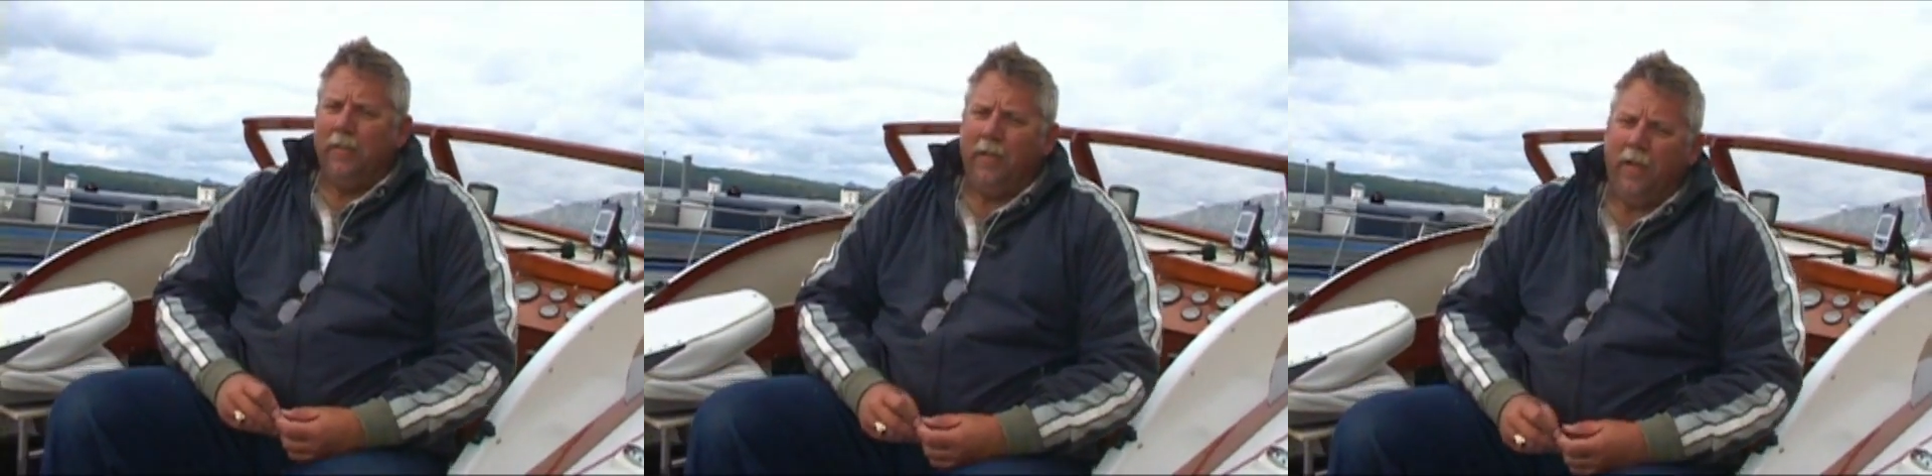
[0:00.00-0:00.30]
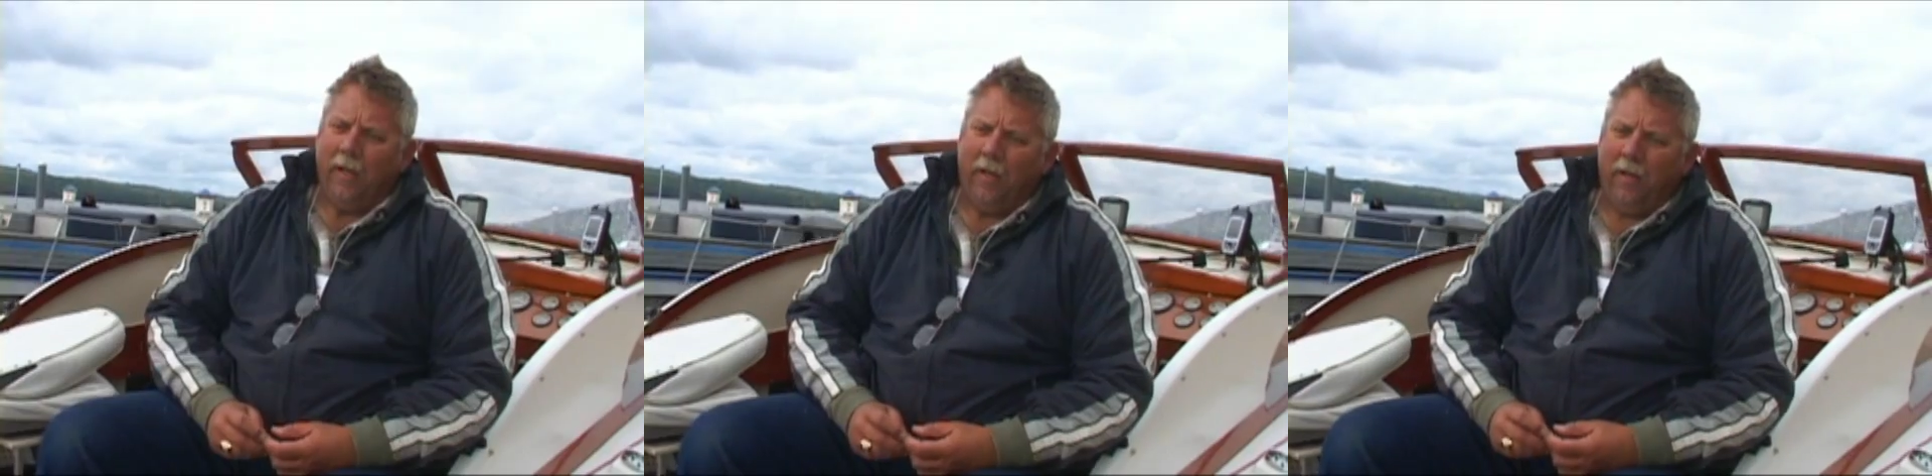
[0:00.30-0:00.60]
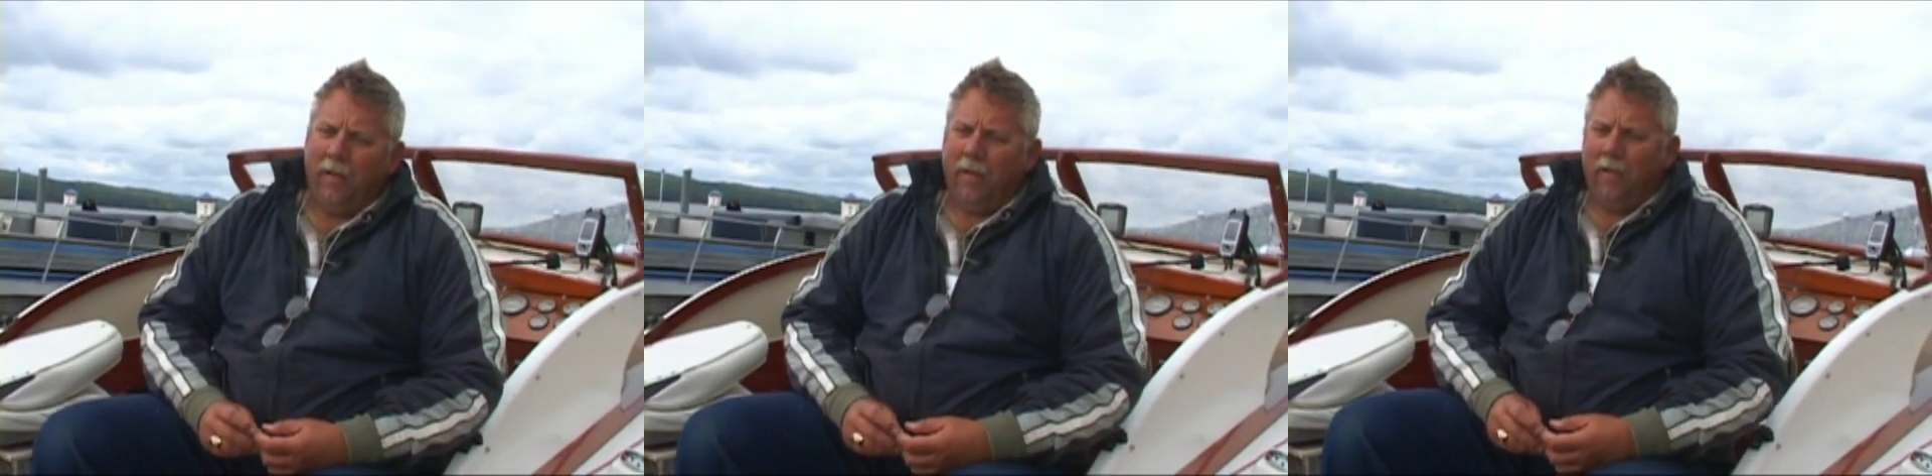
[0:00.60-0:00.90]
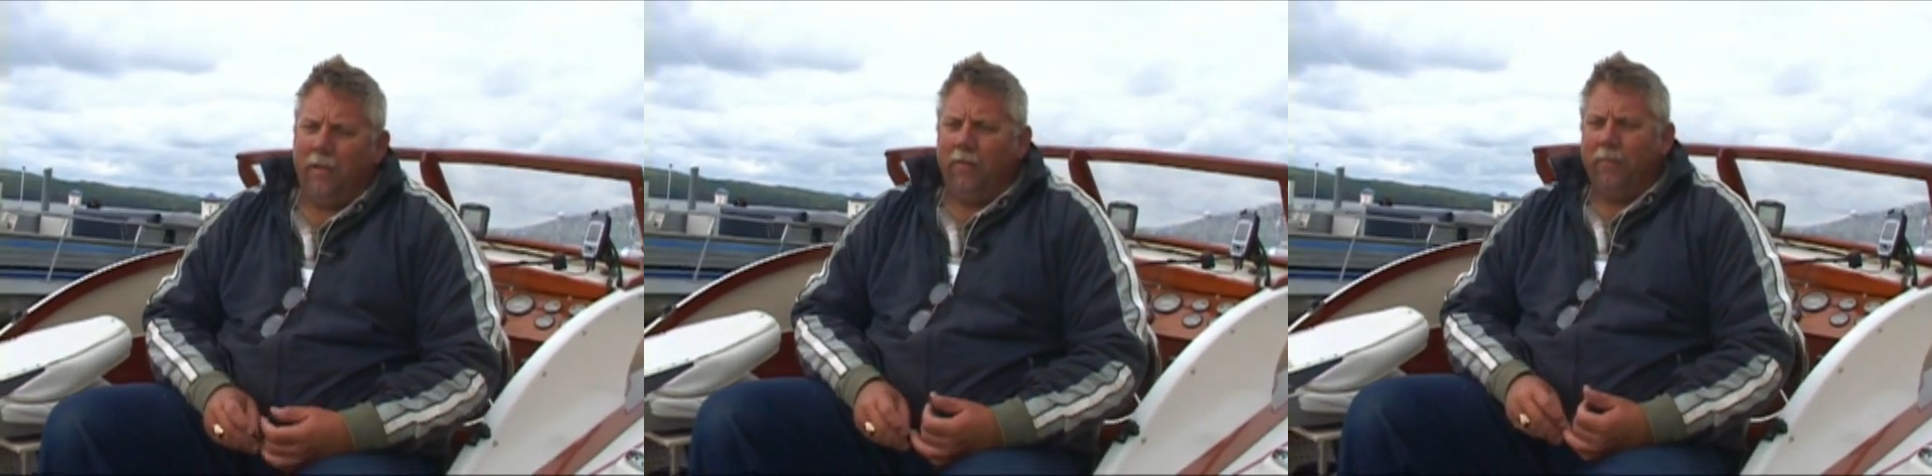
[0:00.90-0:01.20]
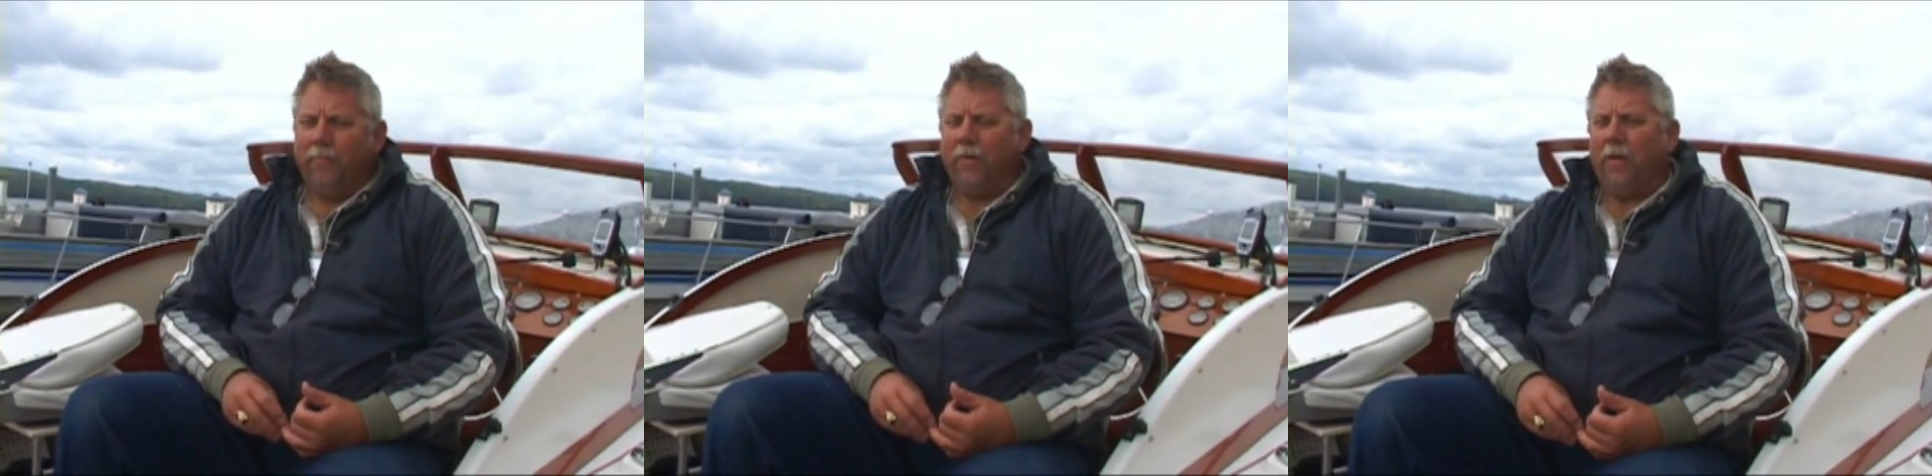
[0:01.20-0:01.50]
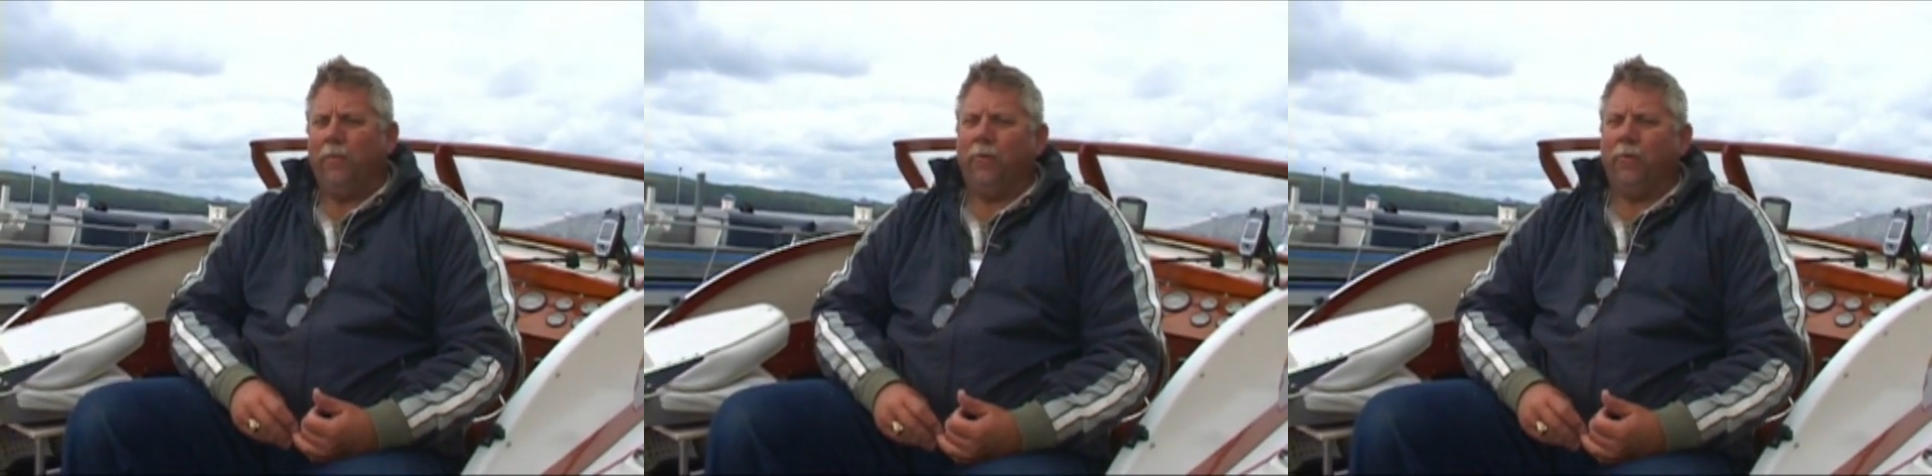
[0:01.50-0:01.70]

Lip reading: And finally